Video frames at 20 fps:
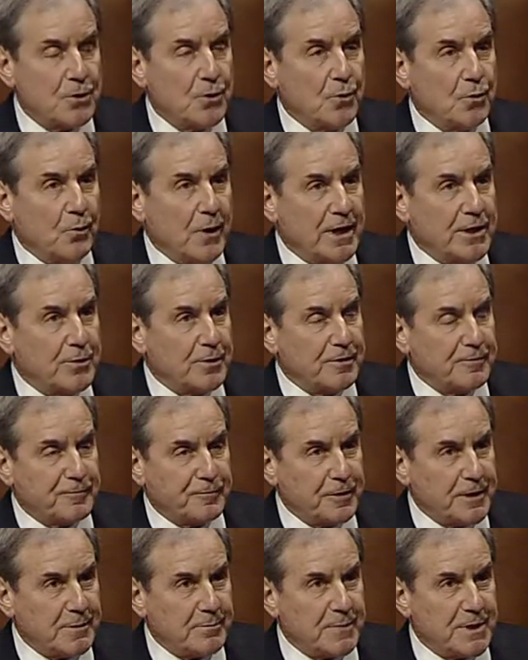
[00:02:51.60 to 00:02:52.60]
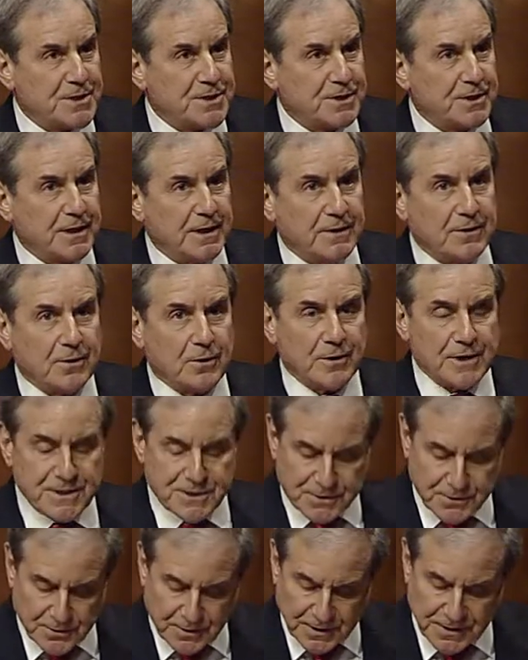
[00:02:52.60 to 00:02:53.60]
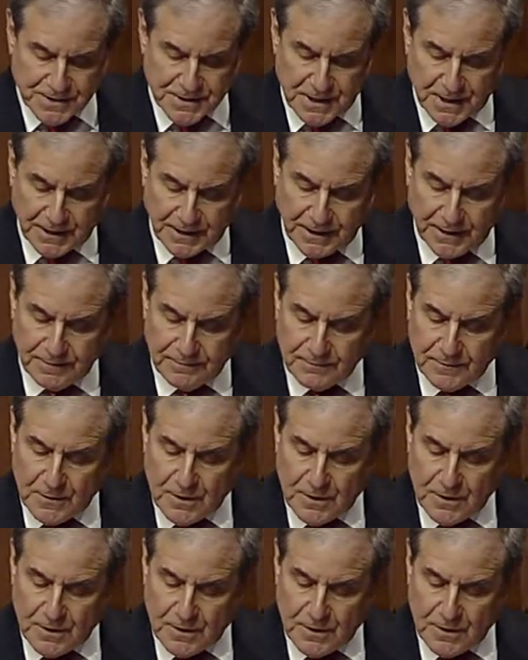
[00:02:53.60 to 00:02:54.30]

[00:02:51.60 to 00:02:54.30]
Whether in Flint, Michigan, or eastern Kentucky,